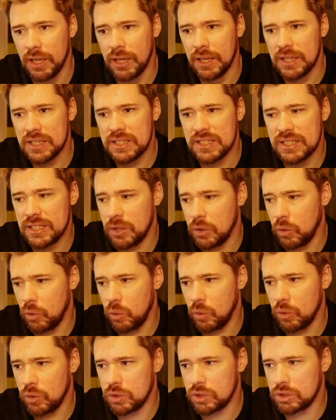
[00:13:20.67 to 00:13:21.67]

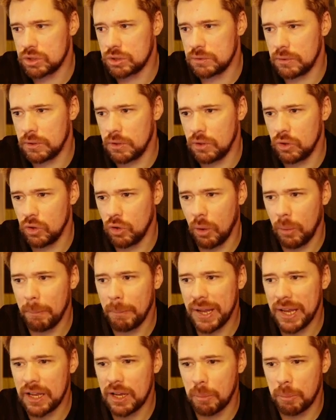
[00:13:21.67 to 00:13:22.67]
still not
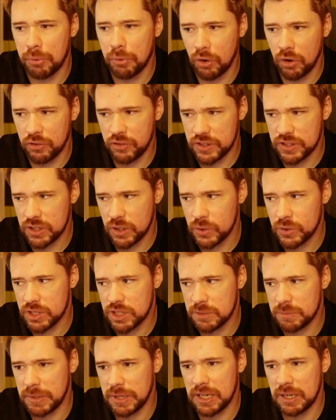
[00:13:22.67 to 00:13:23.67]
make a profit, so to
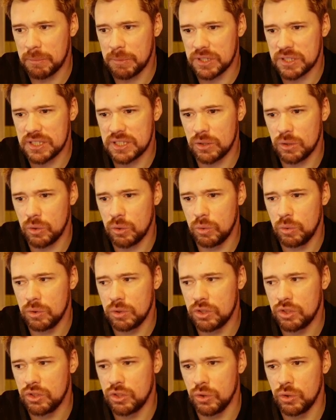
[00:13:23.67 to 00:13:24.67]
speak, but still
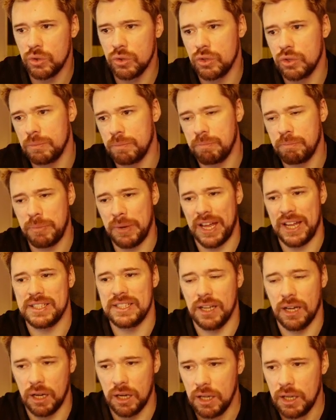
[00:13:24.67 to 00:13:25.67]
do
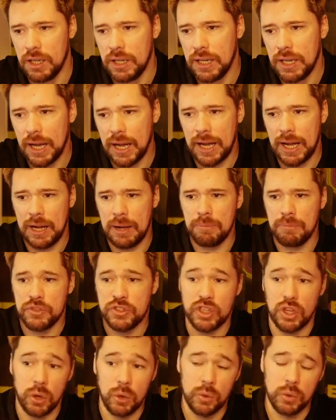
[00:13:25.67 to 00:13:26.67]
better. Um,
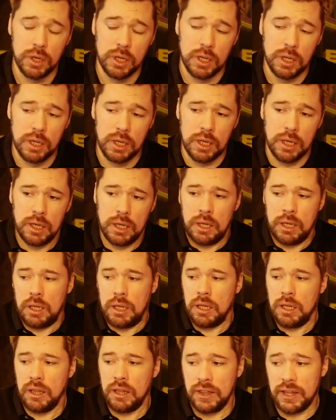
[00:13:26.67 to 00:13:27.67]
so
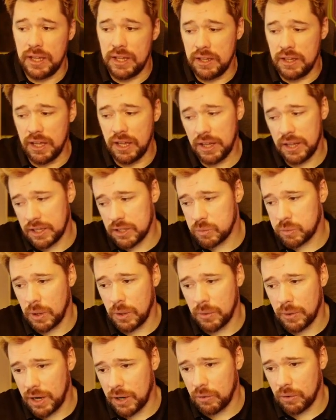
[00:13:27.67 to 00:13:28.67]
that's where
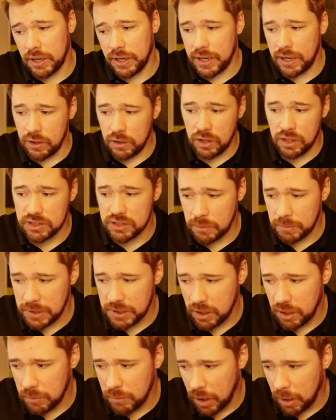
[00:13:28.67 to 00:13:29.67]
we're at right now, guys. I mean,
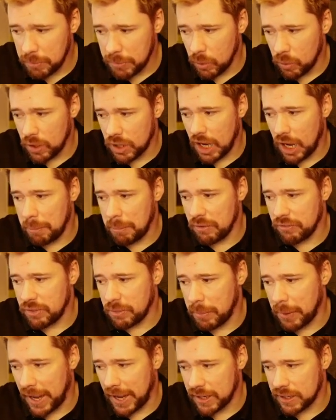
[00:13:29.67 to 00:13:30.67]
I, I, built a couple of the
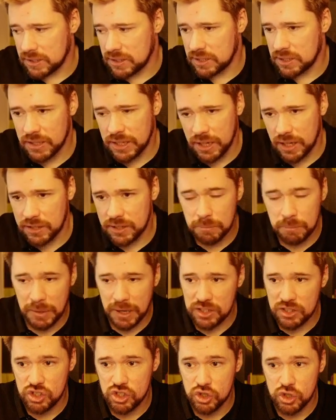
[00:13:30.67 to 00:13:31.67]
packs there. I didn't
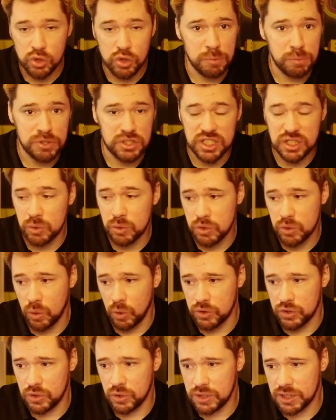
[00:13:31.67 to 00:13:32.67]
manage to do the Brazil
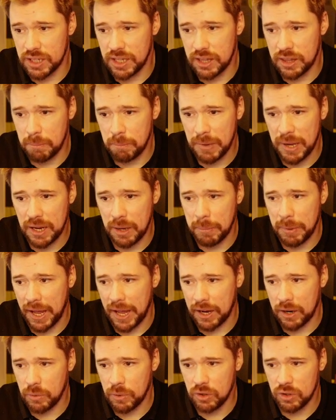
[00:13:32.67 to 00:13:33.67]
squad, so I didn't get the mega
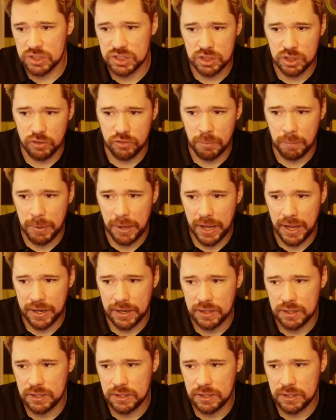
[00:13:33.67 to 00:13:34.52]
pack. We got a silver pack,